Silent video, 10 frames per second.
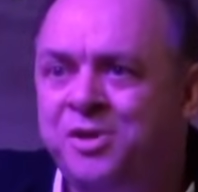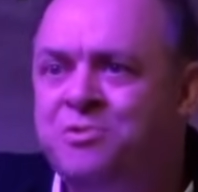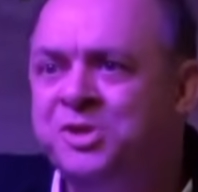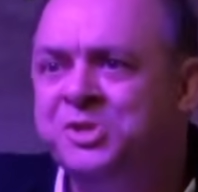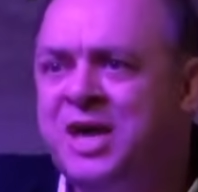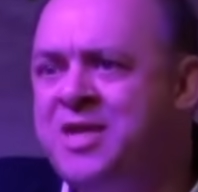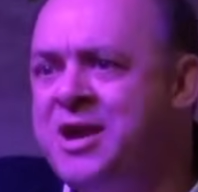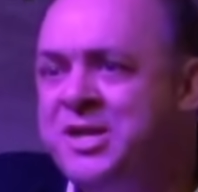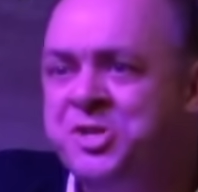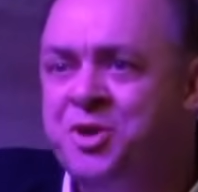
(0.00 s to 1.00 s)
You can say
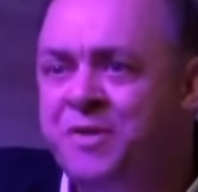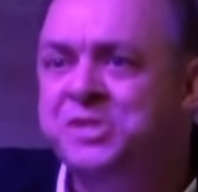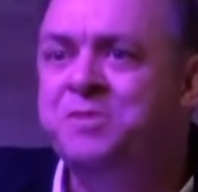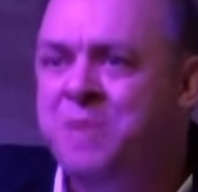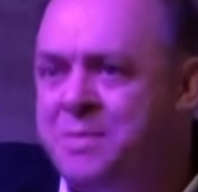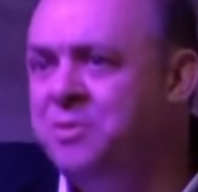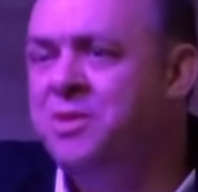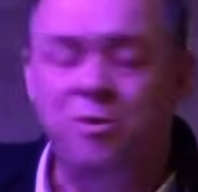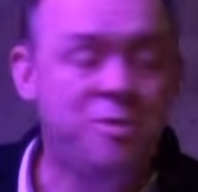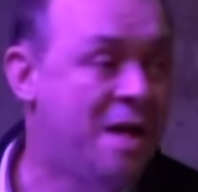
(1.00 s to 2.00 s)
that in ancient Greece, and people
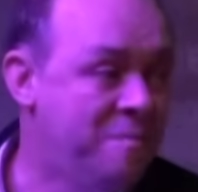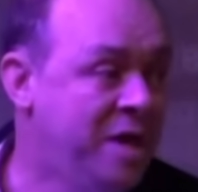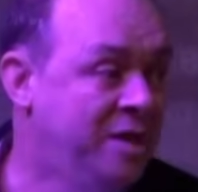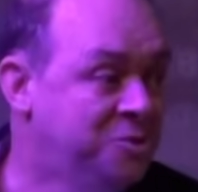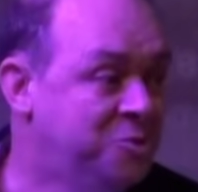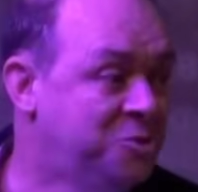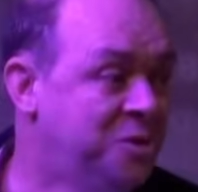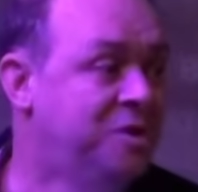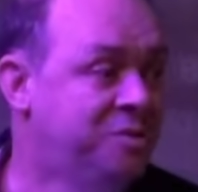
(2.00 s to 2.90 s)
know that means